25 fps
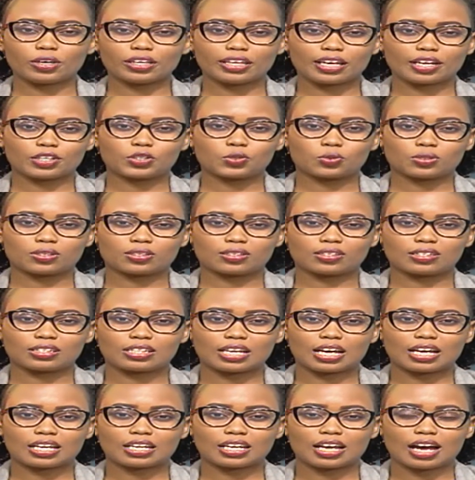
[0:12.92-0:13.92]
we get to
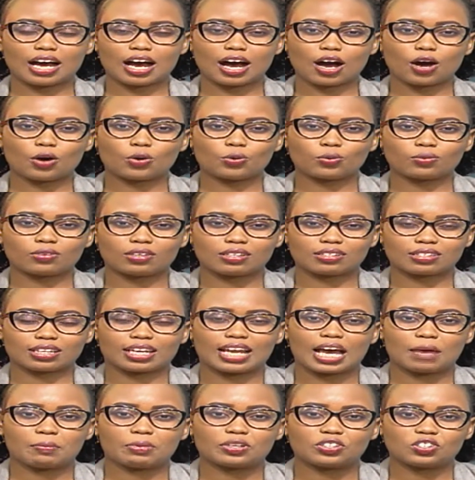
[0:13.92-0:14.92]
understand how this
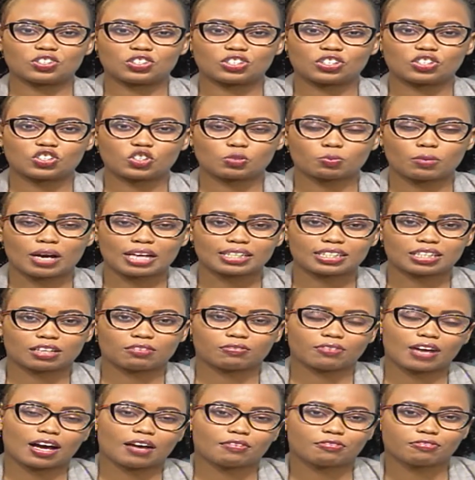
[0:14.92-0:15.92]
climate change might
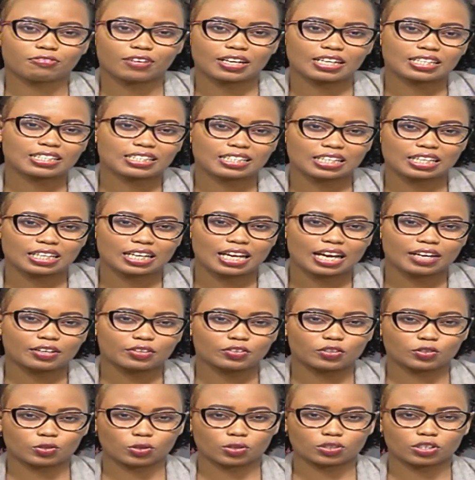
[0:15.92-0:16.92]
have affected
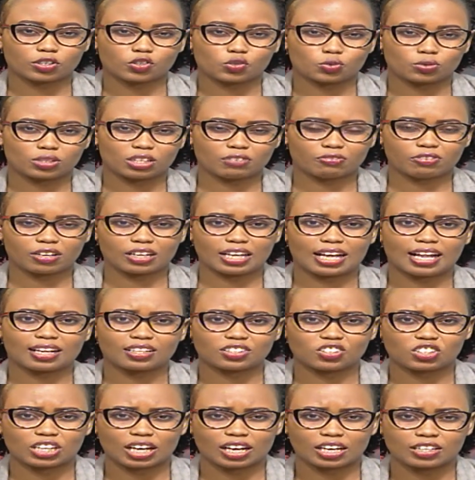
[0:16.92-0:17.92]
and resulted to different
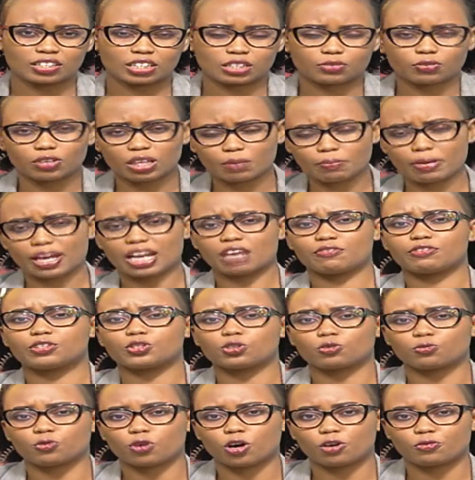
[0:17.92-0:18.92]
health challenges, for the
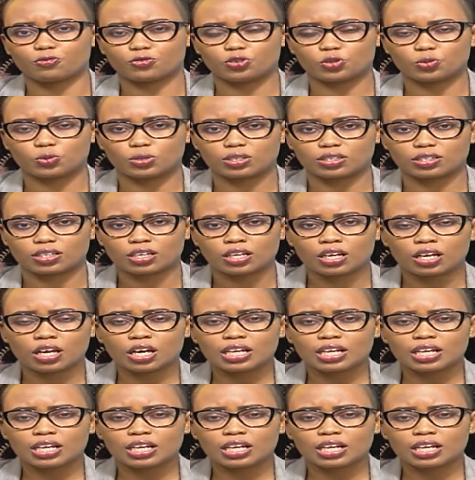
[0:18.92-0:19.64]
benefit of our viewers,